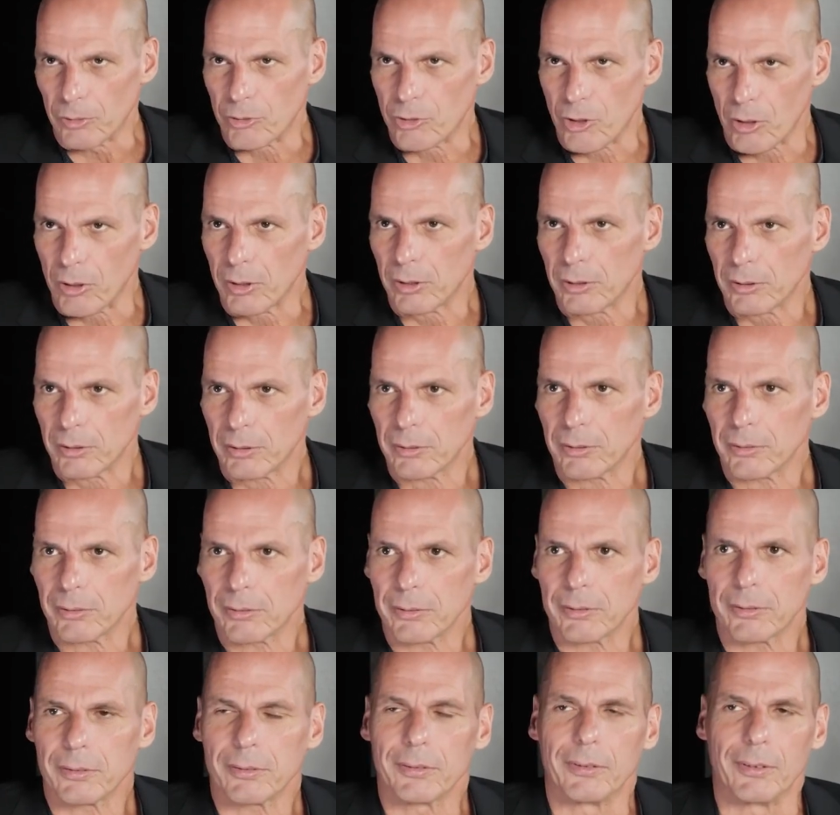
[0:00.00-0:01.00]
John
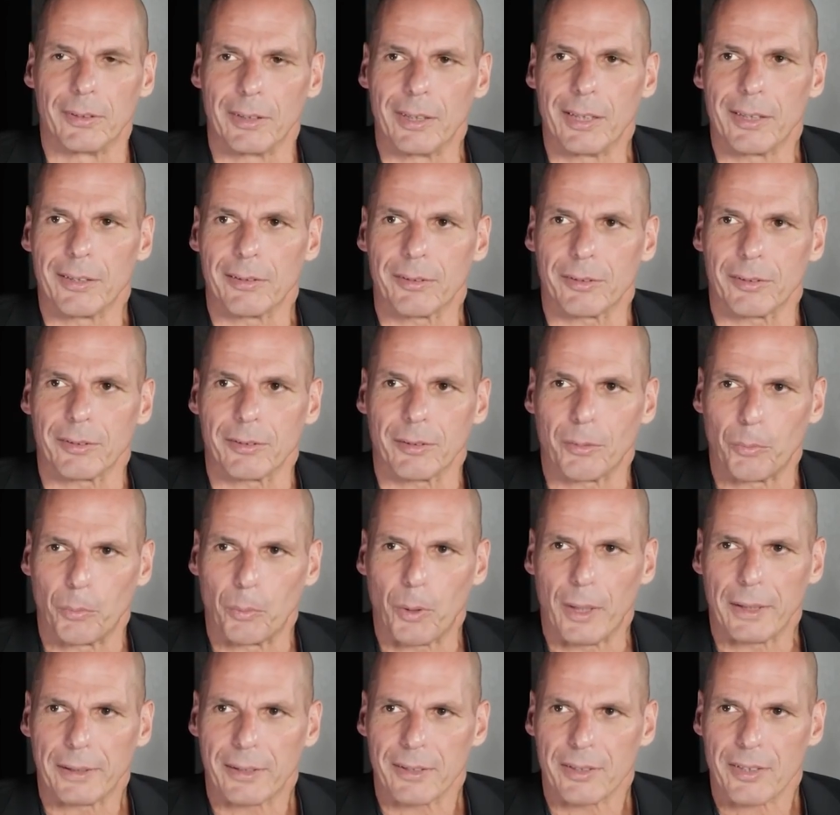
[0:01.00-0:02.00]
is
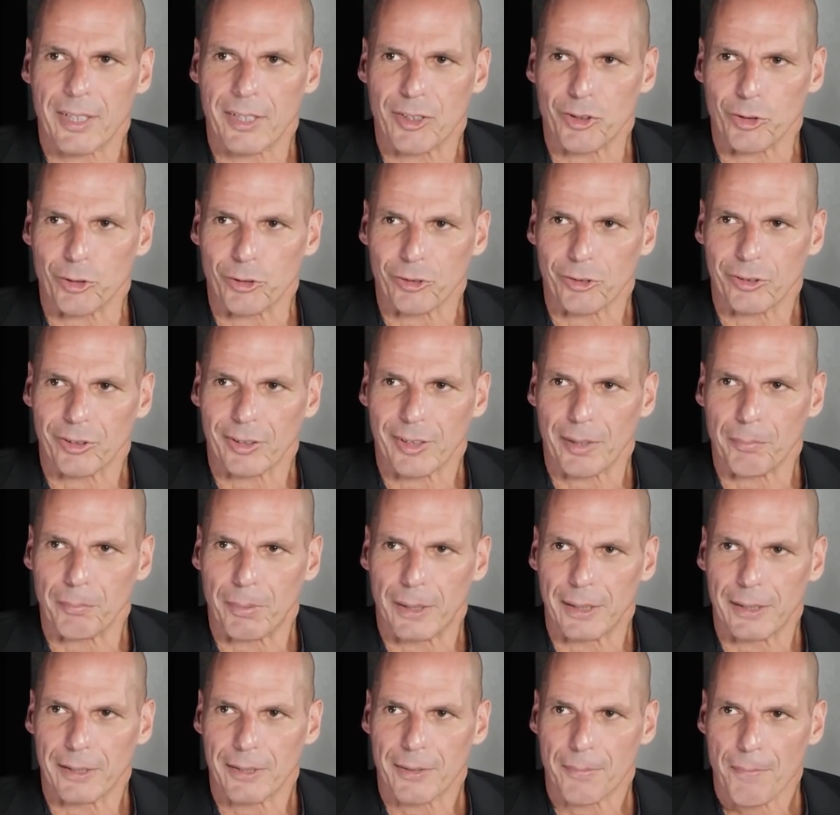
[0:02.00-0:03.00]
quite a seasoned
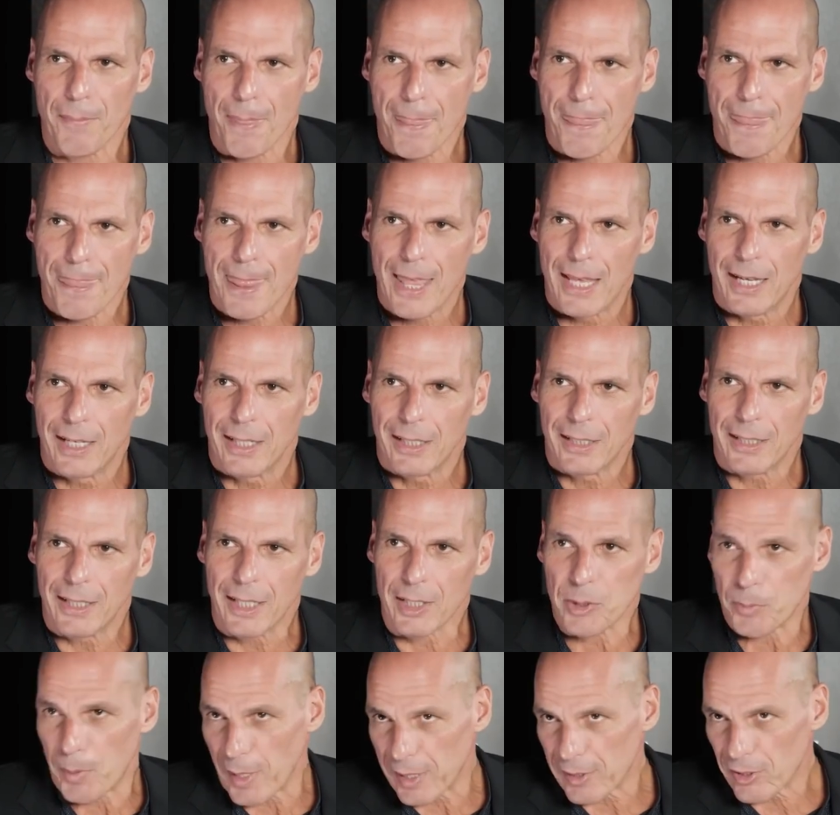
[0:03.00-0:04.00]
campaigner.
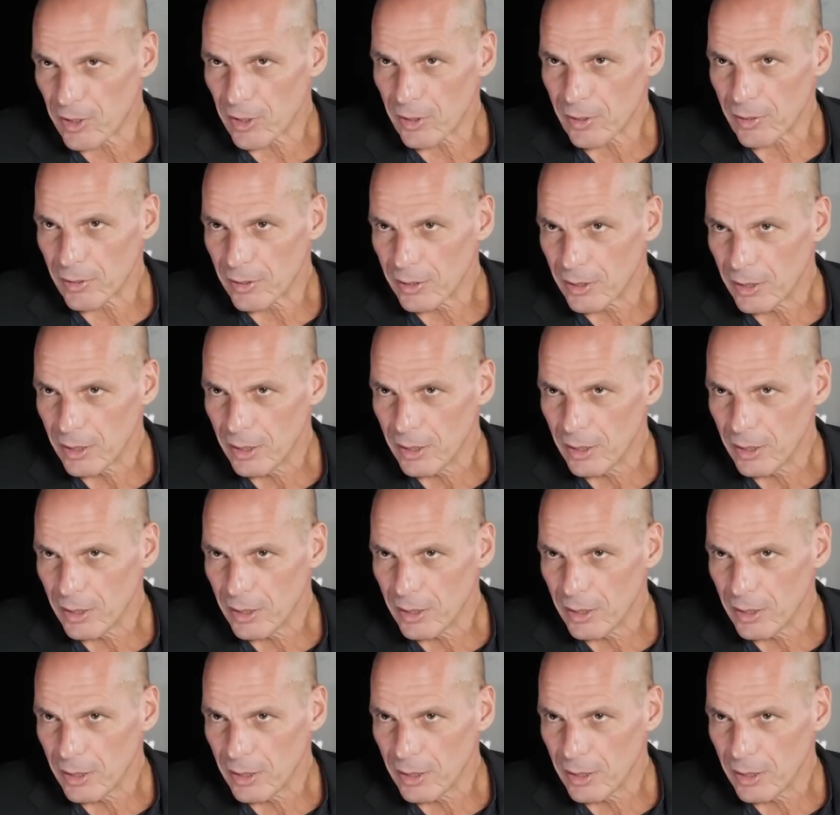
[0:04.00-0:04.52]
He expects it.